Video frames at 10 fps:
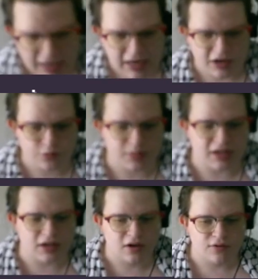
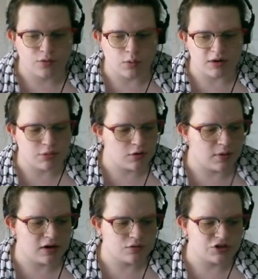HP for one
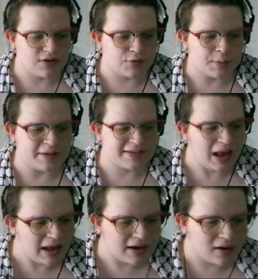Pokemon, whichever is
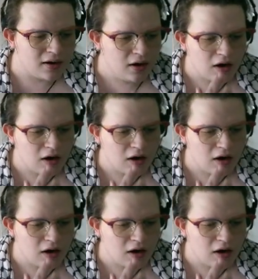higher.